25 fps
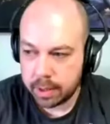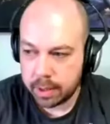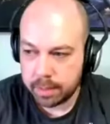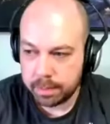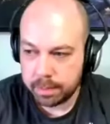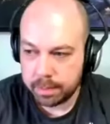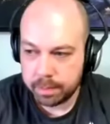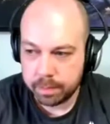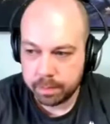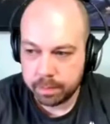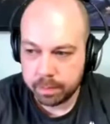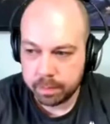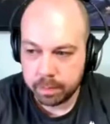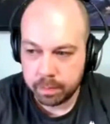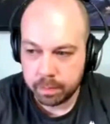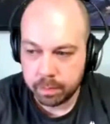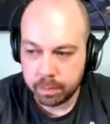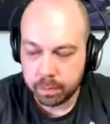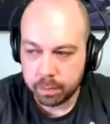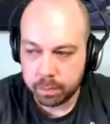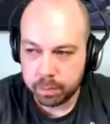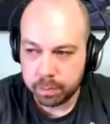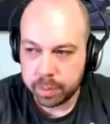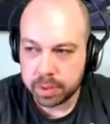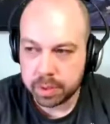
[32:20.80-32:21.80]
um,
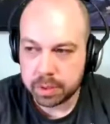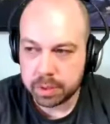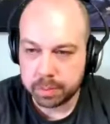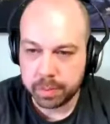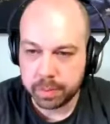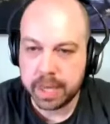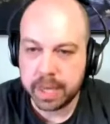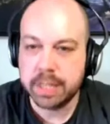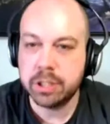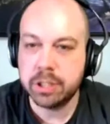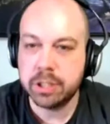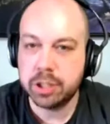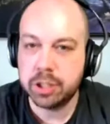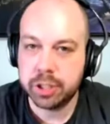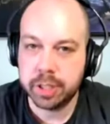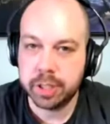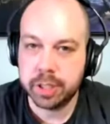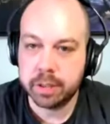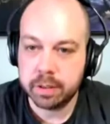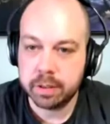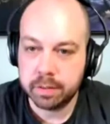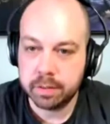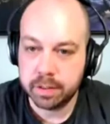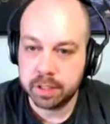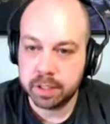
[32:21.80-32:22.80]
build mind
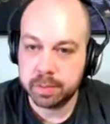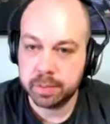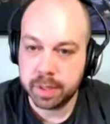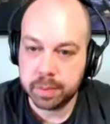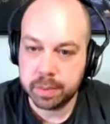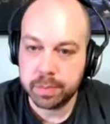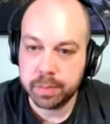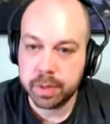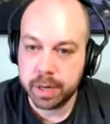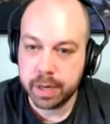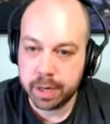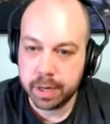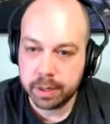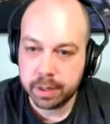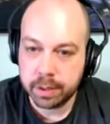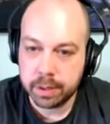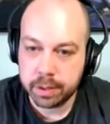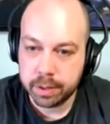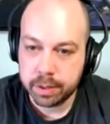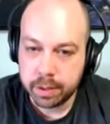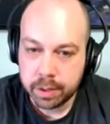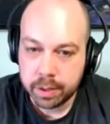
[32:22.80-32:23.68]
share to my brand